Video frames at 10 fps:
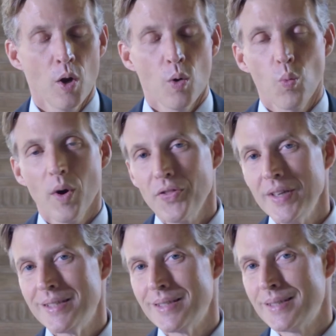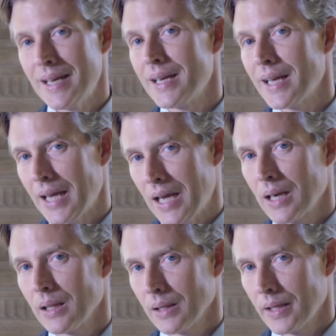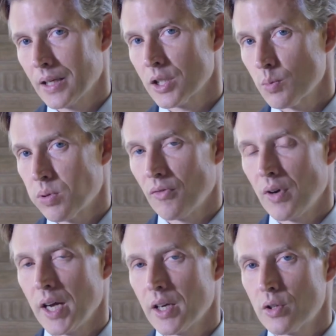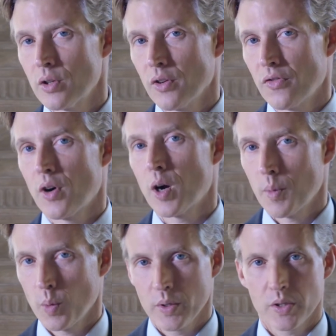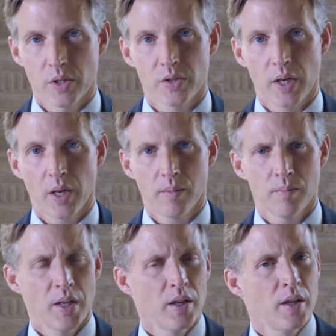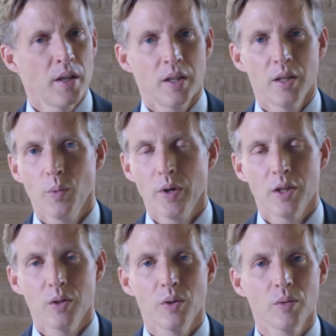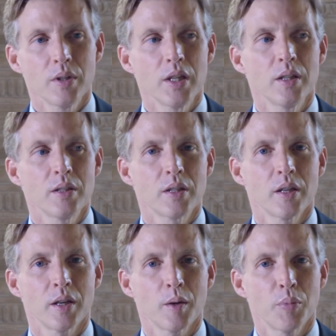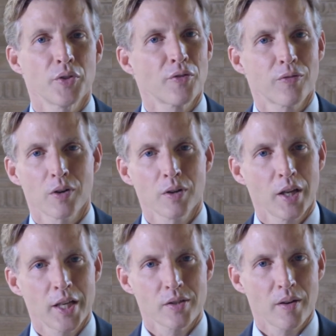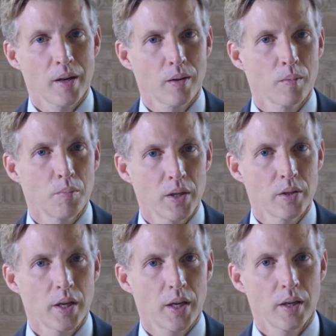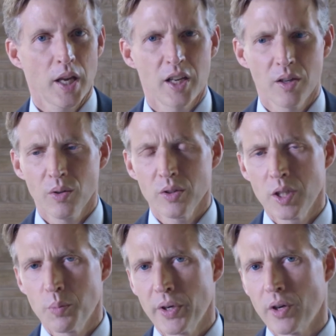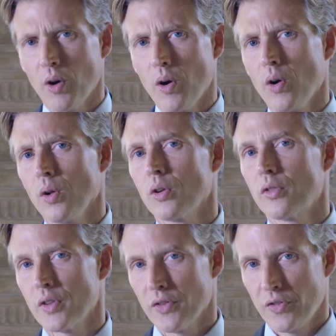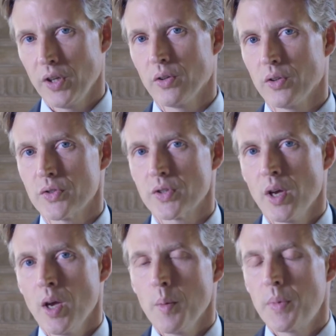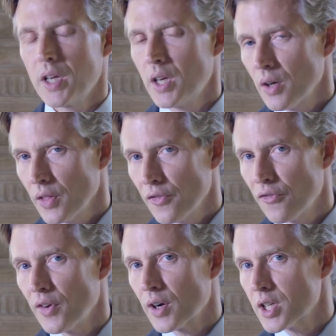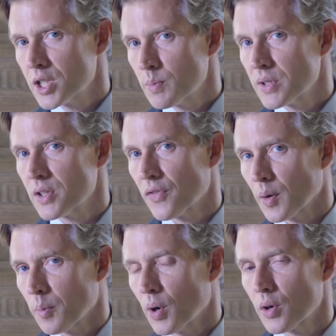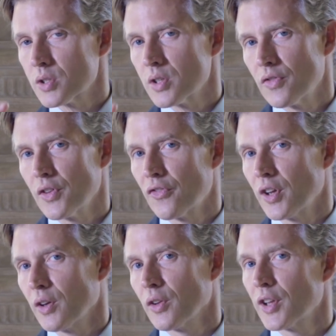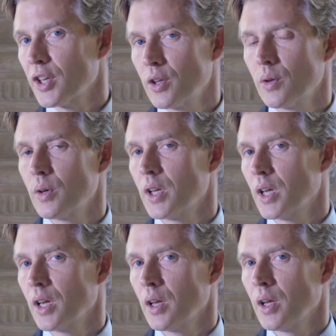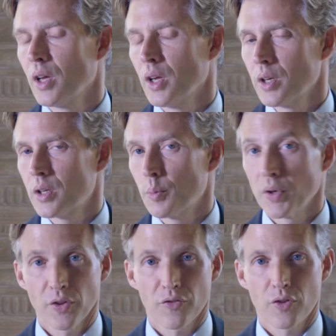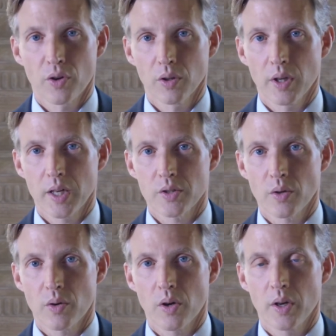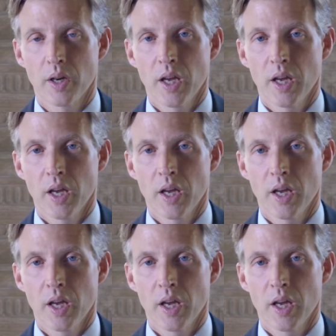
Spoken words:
What these data analytics provided to the farmer was to say, you know what, you don't need to put the fertilizer out on Monday, and you don't need to put it all over the fields, but here are the very specific parts of the field that you need to put the fertilizer on,